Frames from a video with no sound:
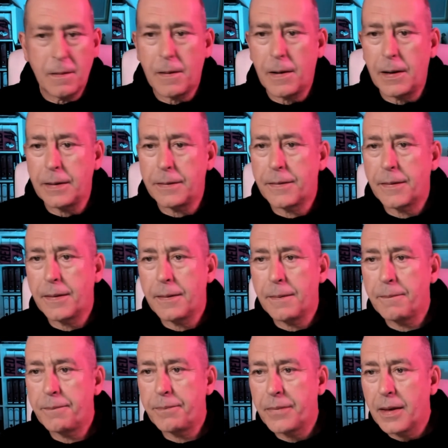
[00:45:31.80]
Right.
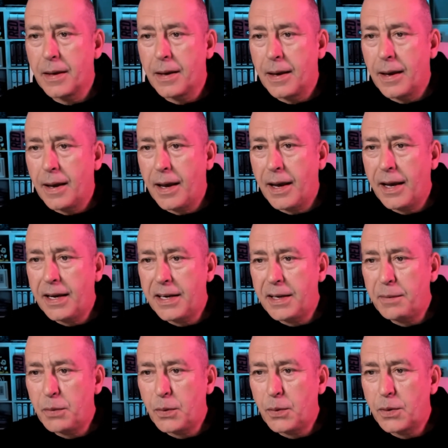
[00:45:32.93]

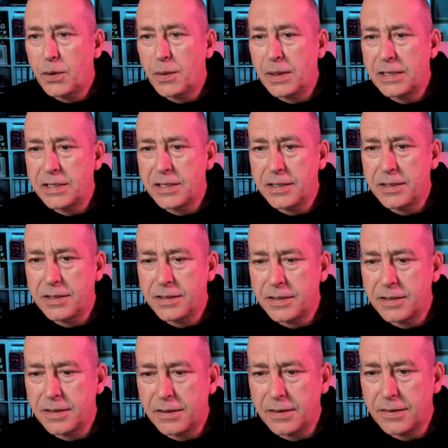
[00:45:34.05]
Any more
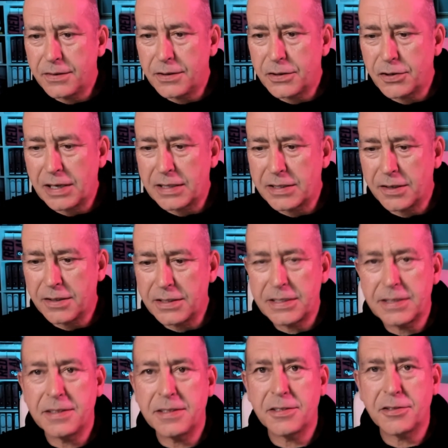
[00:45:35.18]
questions on the track
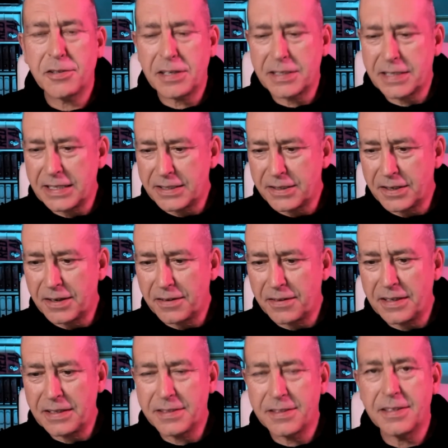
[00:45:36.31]
day side of
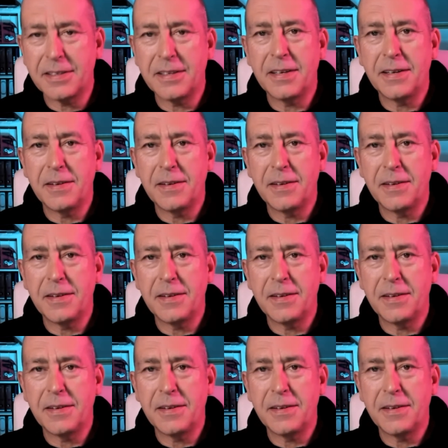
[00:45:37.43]
things?